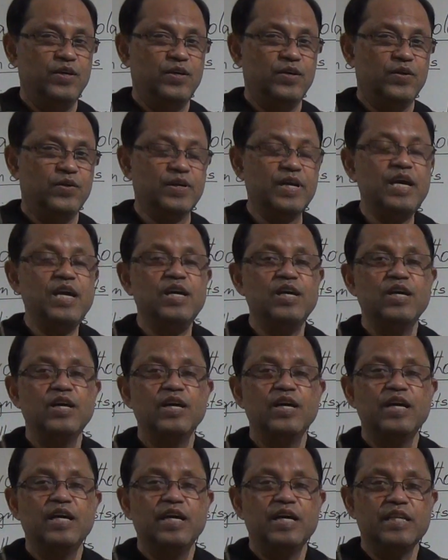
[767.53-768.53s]
Okay?
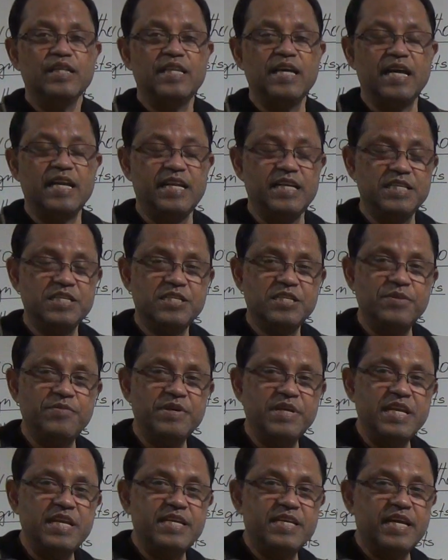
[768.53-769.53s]
The
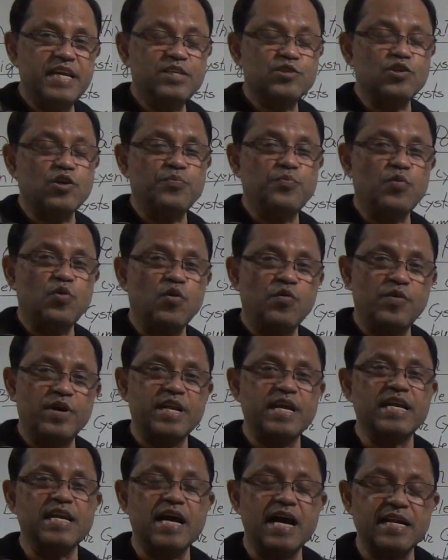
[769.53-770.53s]
resistivity index of
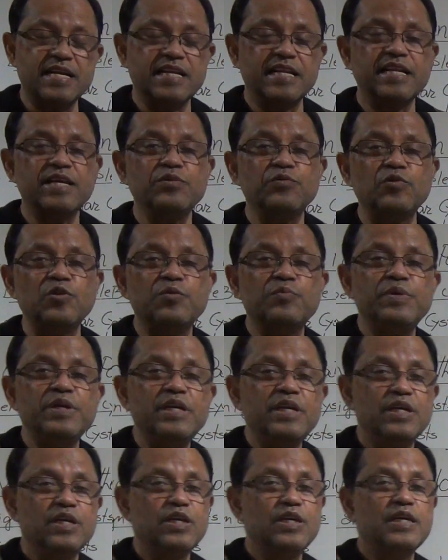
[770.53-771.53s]
ovarian artery will be
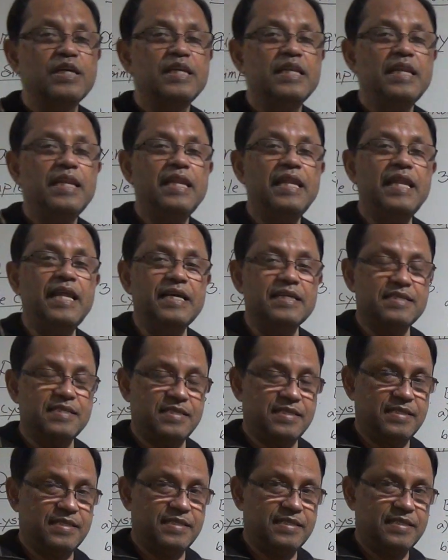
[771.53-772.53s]

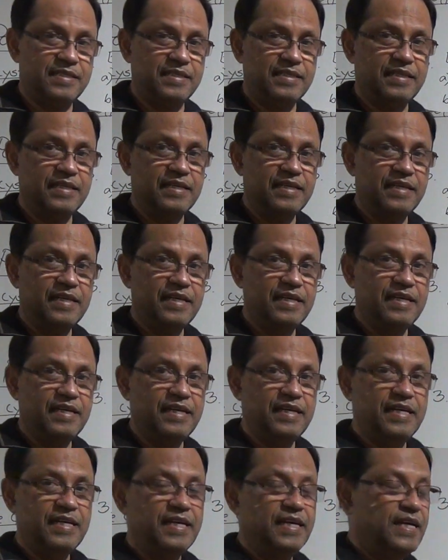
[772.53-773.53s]
less.
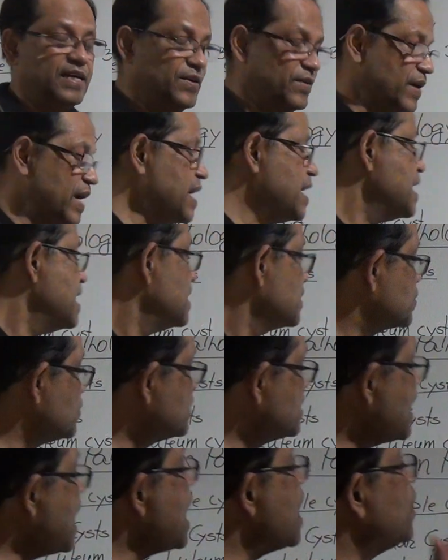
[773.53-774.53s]
Okay?
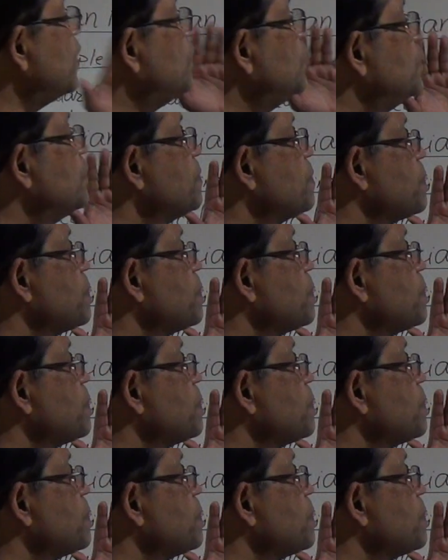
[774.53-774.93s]
So now